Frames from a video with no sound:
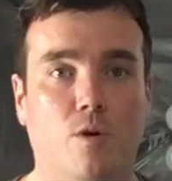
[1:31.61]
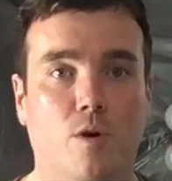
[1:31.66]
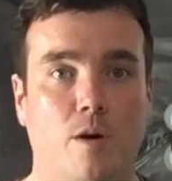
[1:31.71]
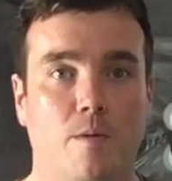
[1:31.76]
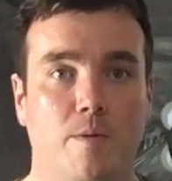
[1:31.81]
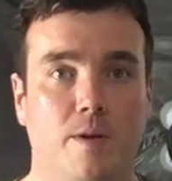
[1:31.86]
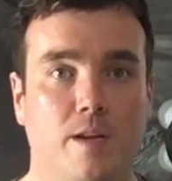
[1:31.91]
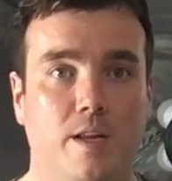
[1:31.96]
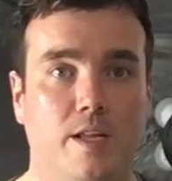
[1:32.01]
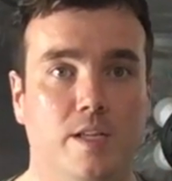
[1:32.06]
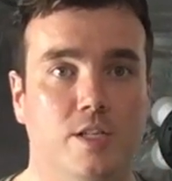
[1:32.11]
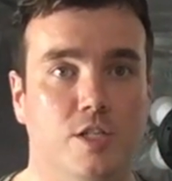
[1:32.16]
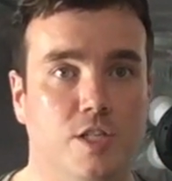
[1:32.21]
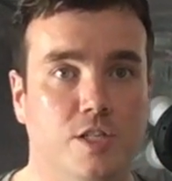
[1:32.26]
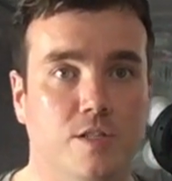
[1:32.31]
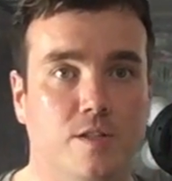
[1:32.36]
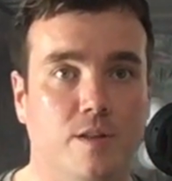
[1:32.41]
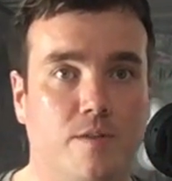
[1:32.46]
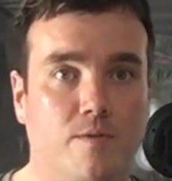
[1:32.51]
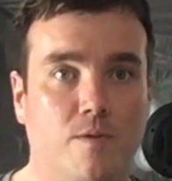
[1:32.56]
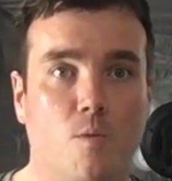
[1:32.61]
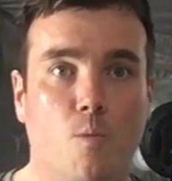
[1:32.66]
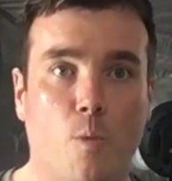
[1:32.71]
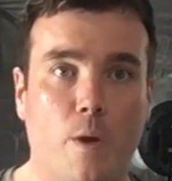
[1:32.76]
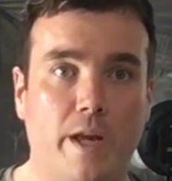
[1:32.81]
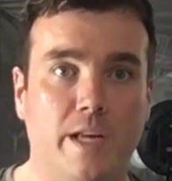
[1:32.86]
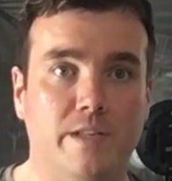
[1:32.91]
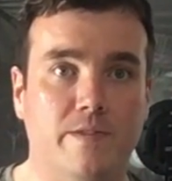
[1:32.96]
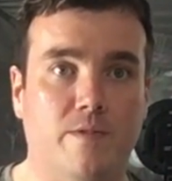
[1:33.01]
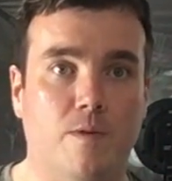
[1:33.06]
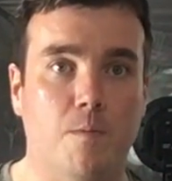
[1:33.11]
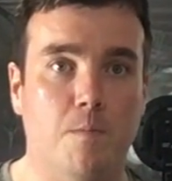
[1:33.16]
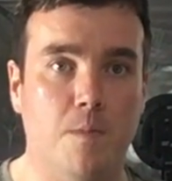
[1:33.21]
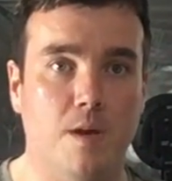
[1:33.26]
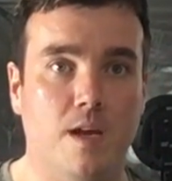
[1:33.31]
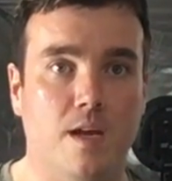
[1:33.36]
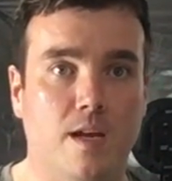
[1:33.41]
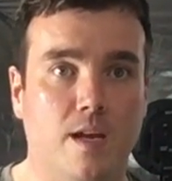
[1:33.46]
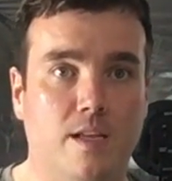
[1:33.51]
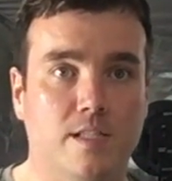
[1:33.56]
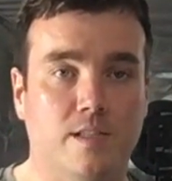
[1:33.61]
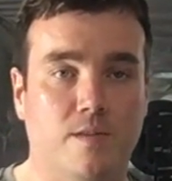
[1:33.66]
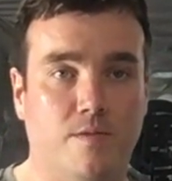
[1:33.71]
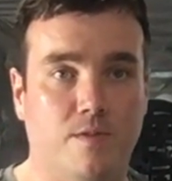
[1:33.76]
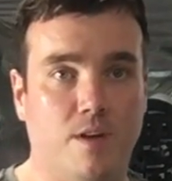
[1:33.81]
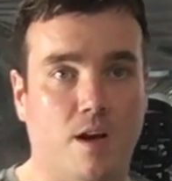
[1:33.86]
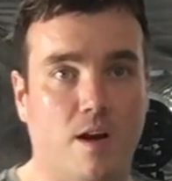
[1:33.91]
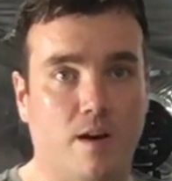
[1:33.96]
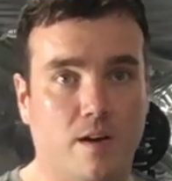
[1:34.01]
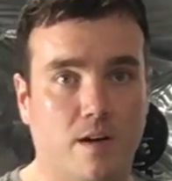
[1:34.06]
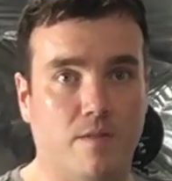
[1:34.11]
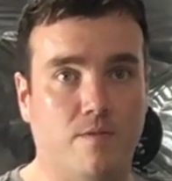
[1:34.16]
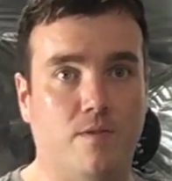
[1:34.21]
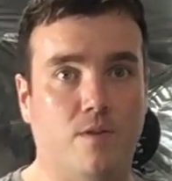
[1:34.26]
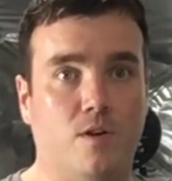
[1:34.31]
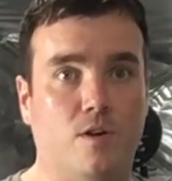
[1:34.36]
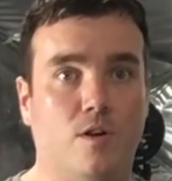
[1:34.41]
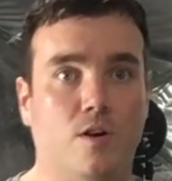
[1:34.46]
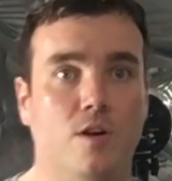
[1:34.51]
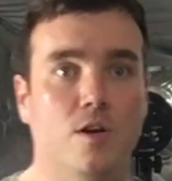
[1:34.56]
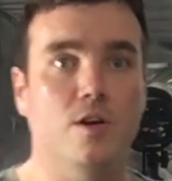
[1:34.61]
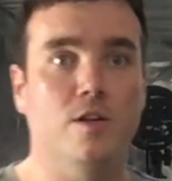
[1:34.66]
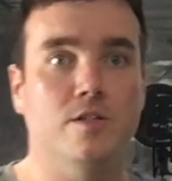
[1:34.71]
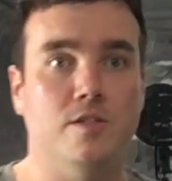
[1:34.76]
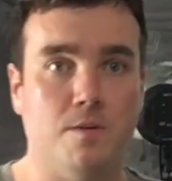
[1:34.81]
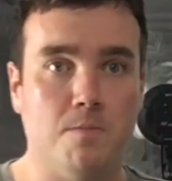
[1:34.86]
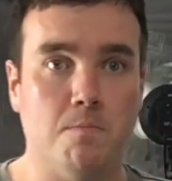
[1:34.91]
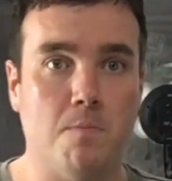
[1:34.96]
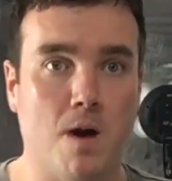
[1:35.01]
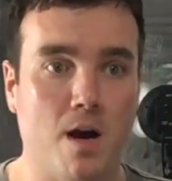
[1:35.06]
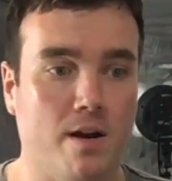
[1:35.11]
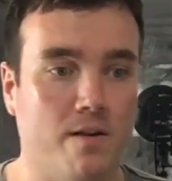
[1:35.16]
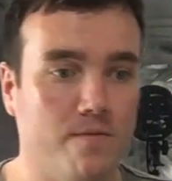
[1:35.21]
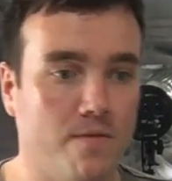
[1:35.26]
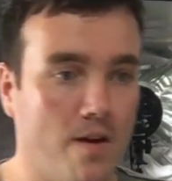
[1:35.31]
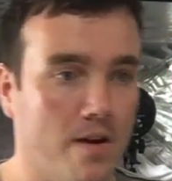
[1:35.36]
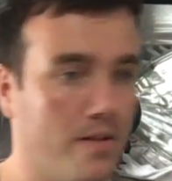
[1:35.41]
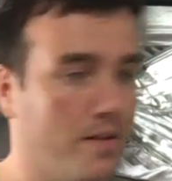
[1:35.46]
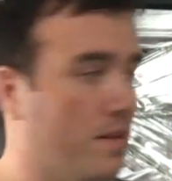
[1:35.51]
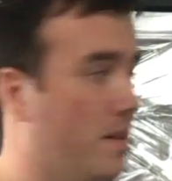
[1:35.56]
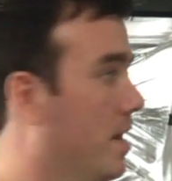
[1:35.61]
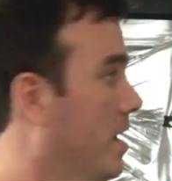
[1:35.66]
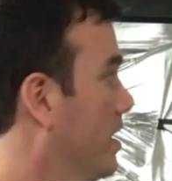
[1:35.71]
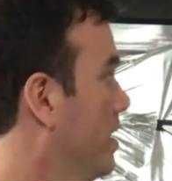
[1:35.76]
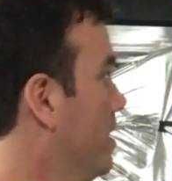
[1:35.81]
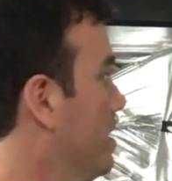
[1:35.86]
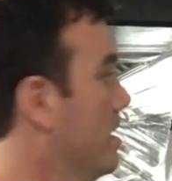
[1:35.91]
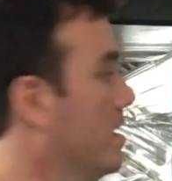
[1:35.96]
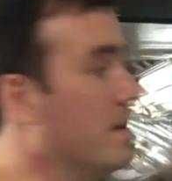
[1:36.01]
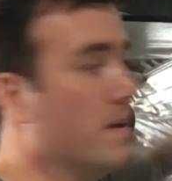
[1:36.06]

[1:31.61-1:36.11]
equipment is just different ways for me as a photographer to modify the light.